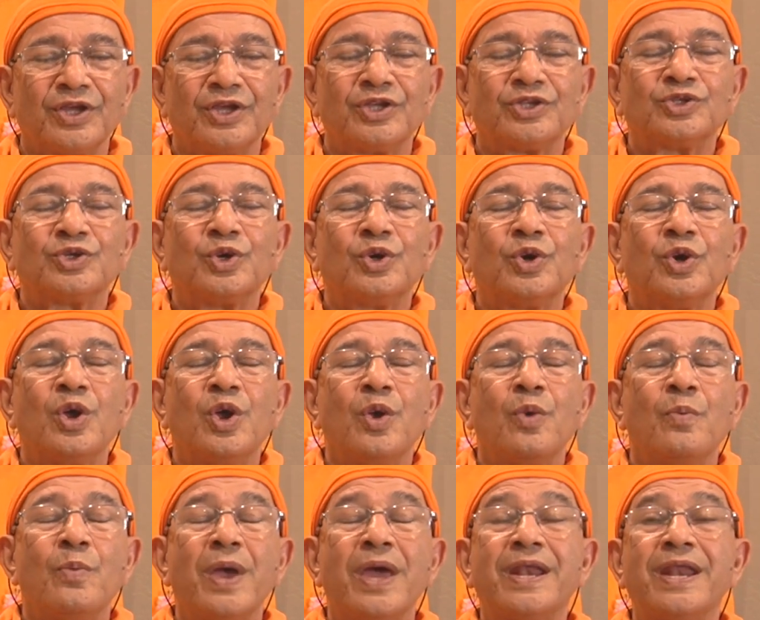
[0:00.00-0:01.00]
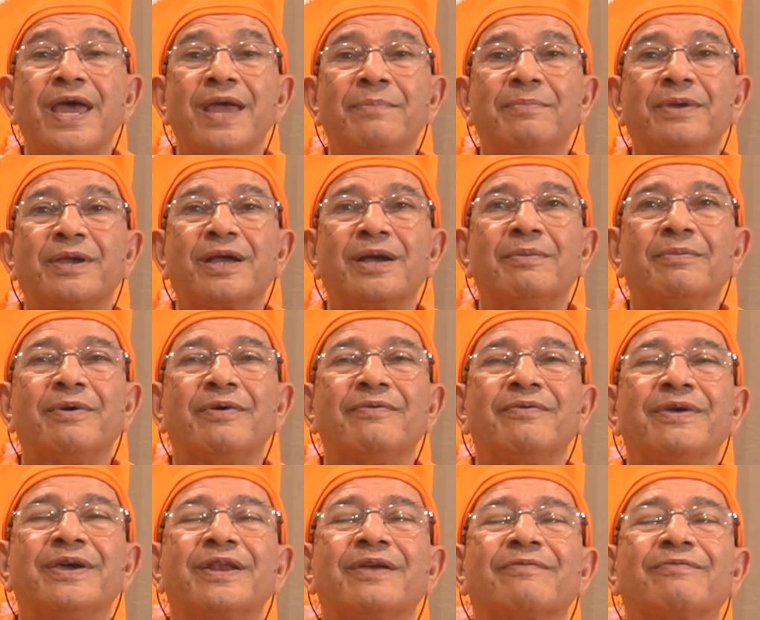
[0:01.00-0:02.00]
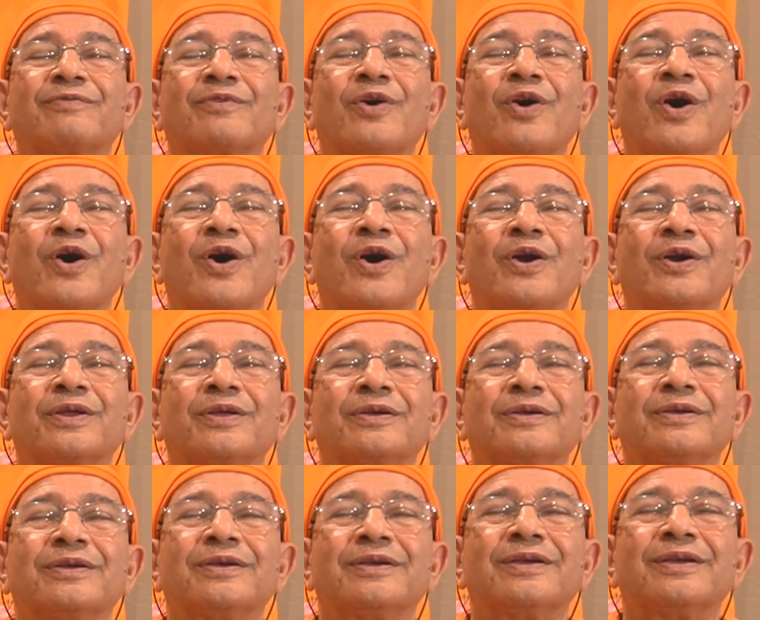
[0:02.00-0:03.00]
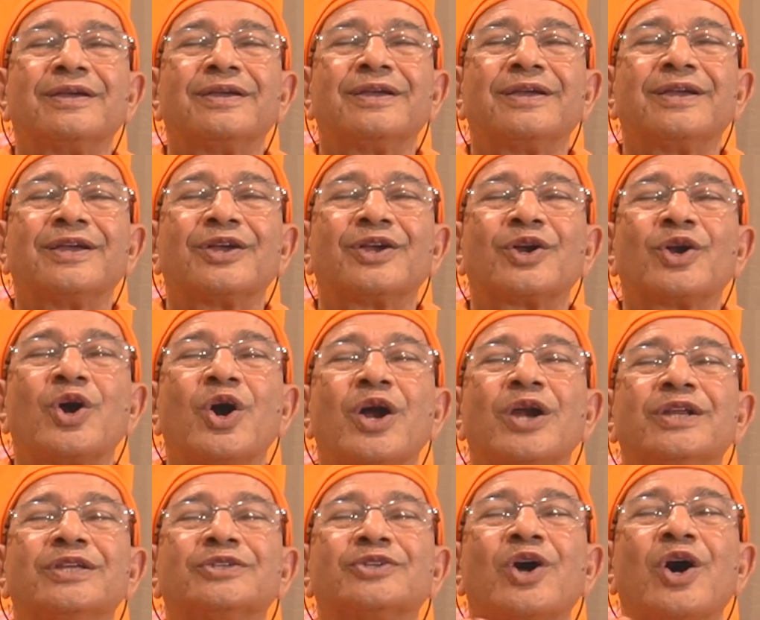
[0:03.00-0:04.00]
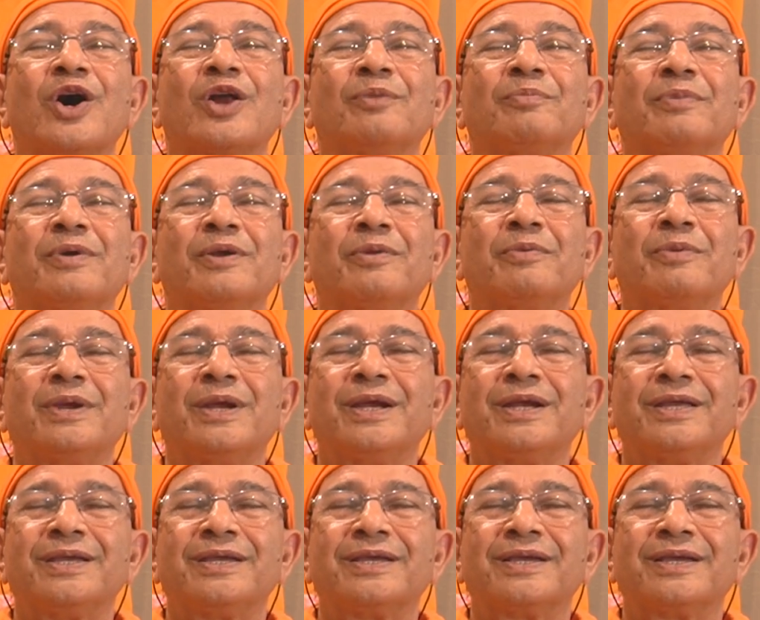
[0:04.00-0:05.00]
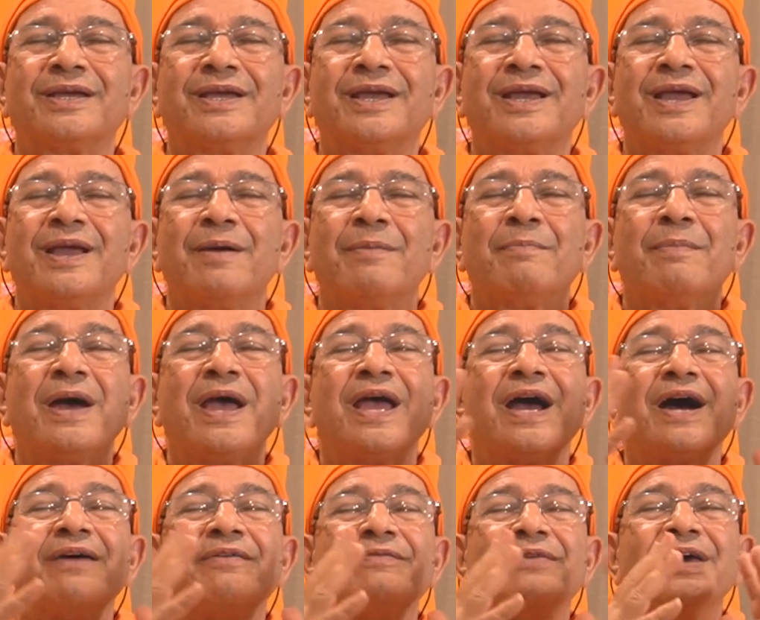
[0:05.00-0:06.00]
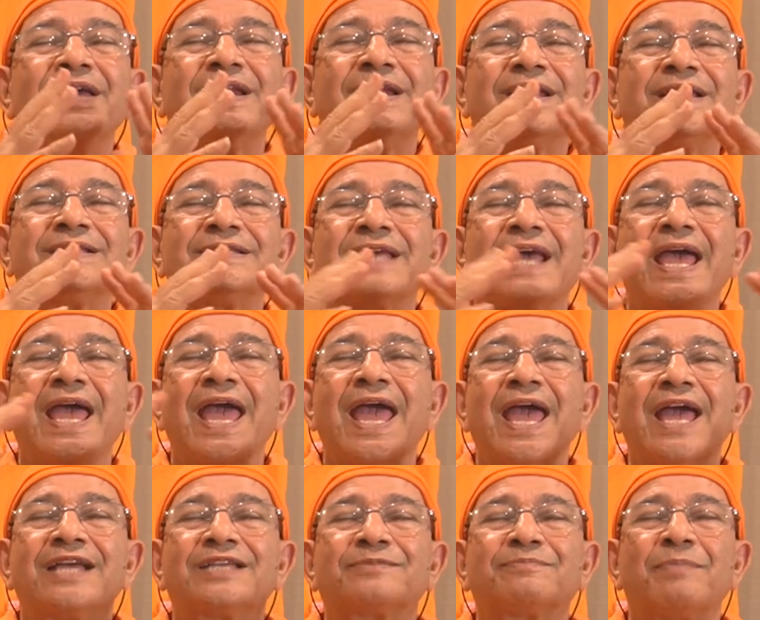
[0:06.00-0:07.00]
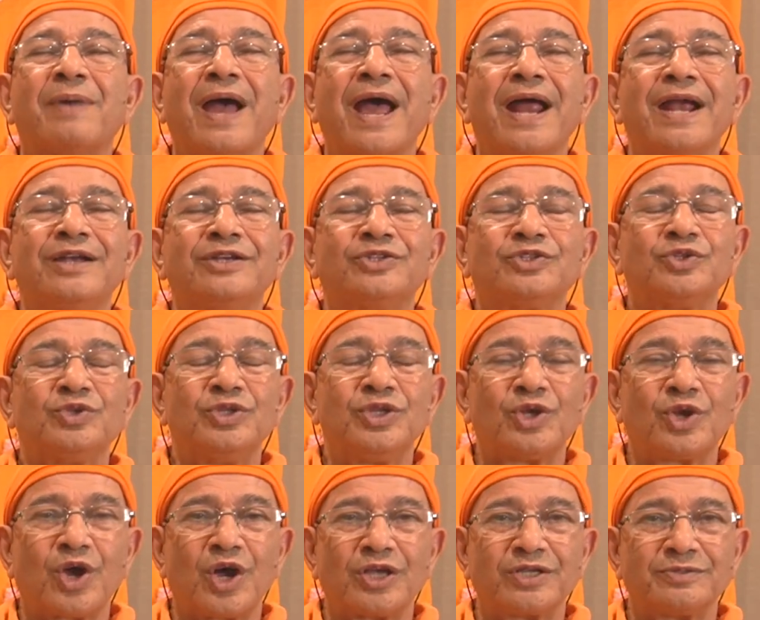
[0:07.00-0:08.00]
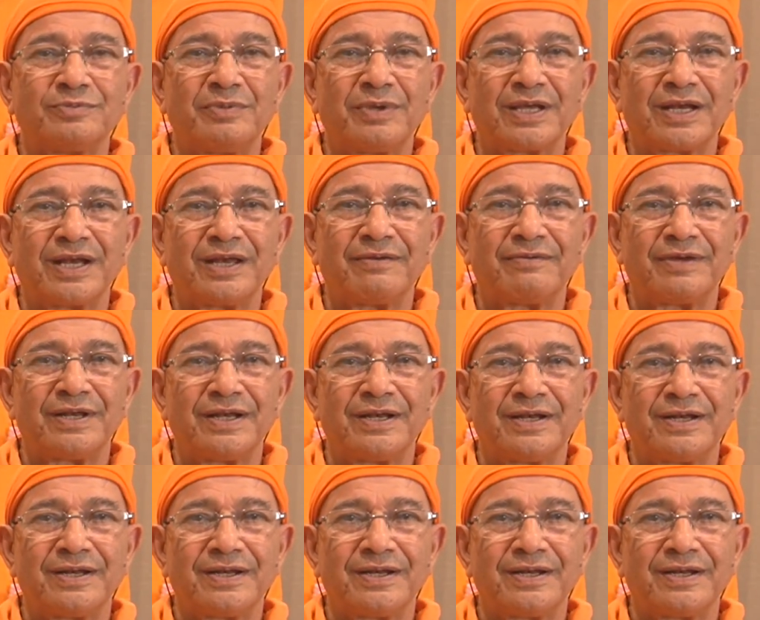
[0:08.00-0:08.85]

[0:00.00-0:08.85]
So, when I become aware of God, God is all-pervading. My awareness expands to the cosmic level.